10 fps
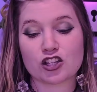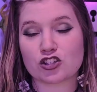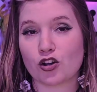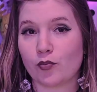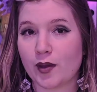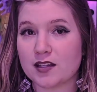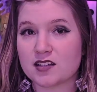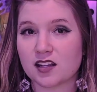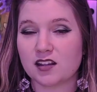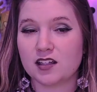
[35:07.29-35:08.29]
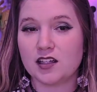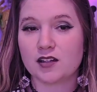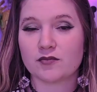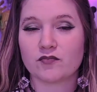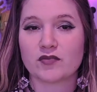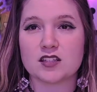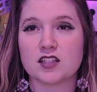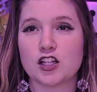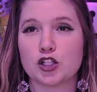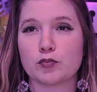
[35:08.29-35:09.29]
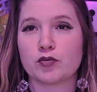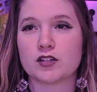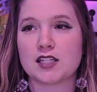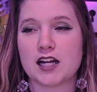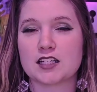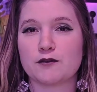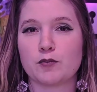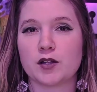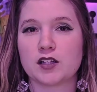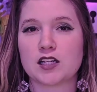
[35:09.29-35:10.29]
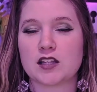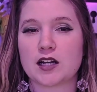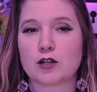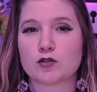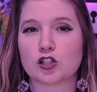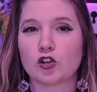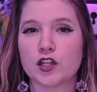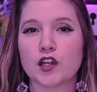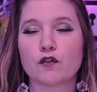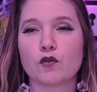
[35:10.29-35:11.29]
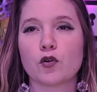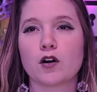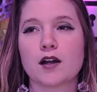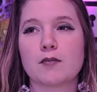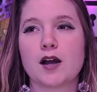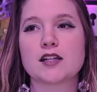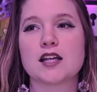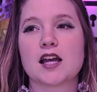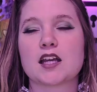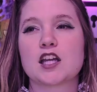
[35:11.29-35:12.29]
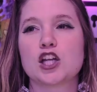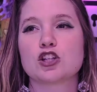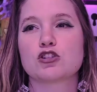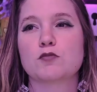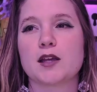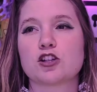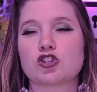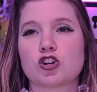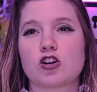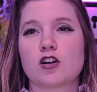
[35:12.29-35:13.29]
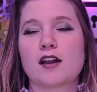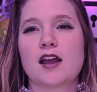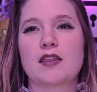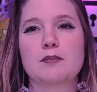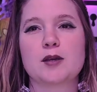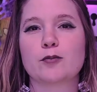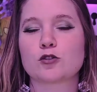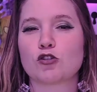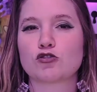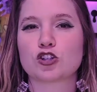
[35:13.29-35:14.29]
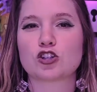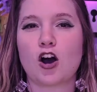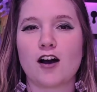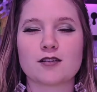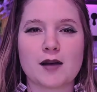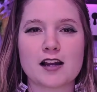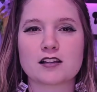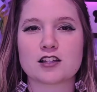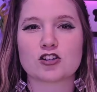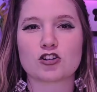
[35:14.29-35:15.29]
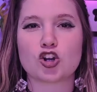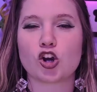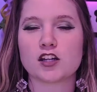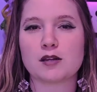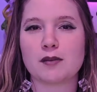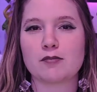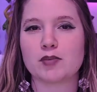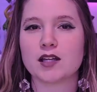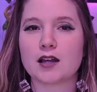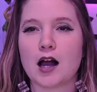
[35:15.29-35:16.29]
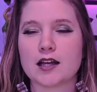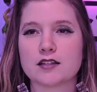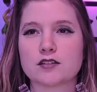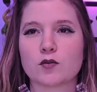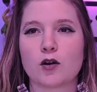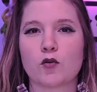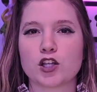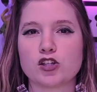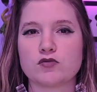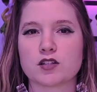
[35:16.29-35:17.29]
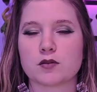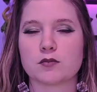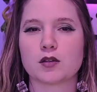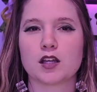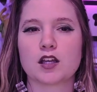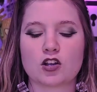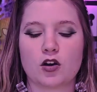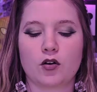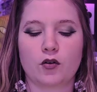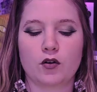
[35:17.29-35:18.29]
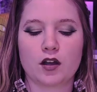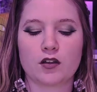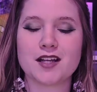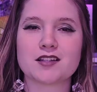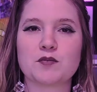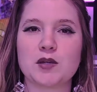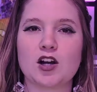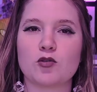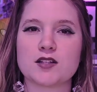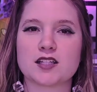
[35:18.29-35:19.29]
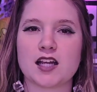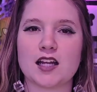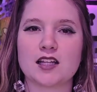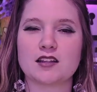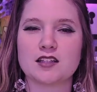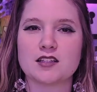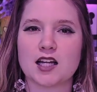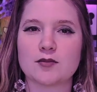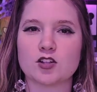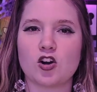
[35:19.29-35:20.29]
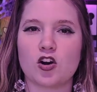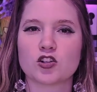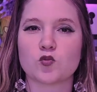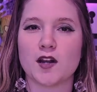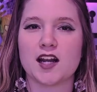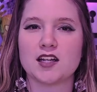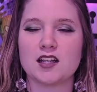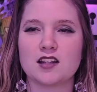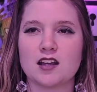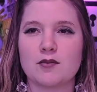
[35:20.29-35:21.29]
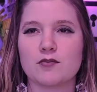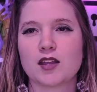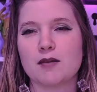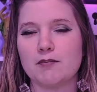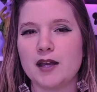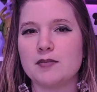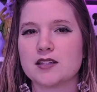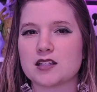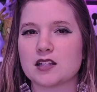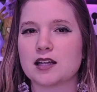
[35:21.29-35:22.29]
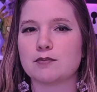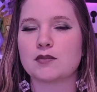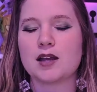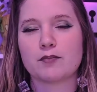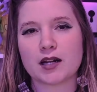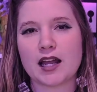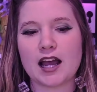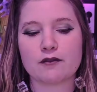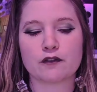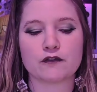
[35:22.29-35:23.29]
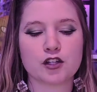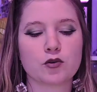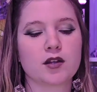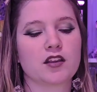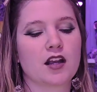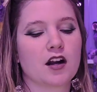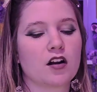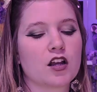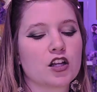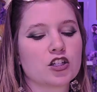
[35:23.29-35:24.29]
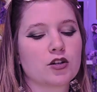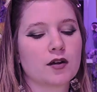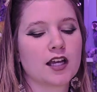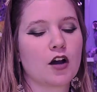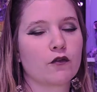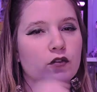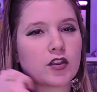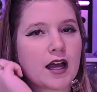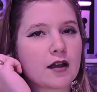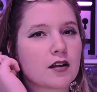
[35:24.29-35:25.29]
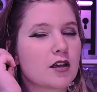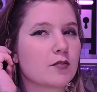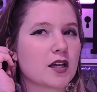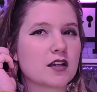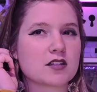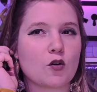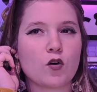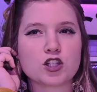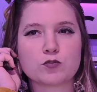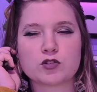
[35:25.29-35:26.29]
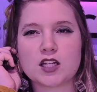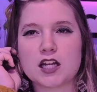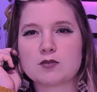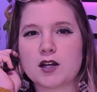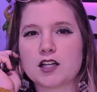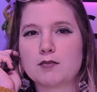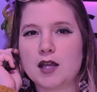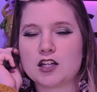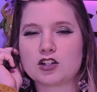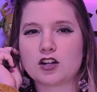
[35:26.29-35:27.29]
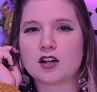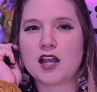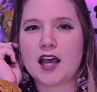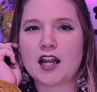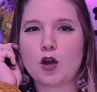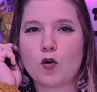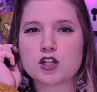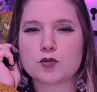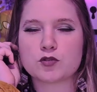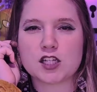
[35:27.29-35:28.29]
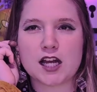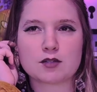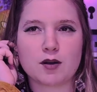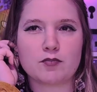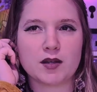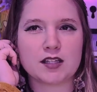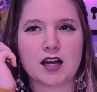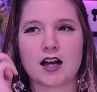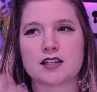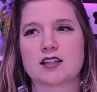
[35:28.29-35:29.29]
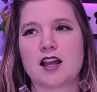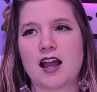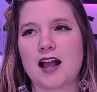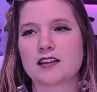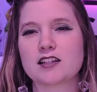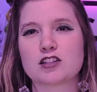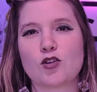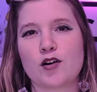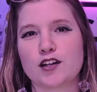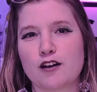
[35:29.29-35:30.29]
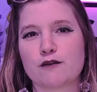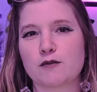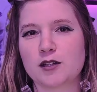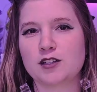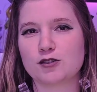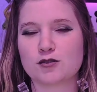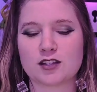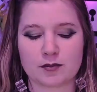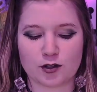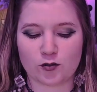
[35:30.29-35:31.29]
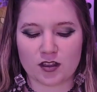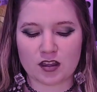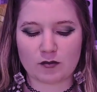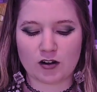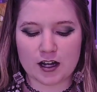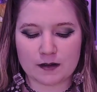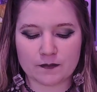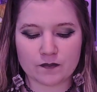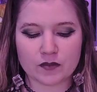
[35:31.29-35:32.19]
So basically, this is another protective ability that I was looking for in my deck to make sure that people don't just automatically start targeting my big guys when I want to use them. So chances of me always getting these types of cards when I need them may be slim, but I have a few in there to account for that because I want to protect my commander and I want to protect my big guys at least long enough for me to do something with them, right?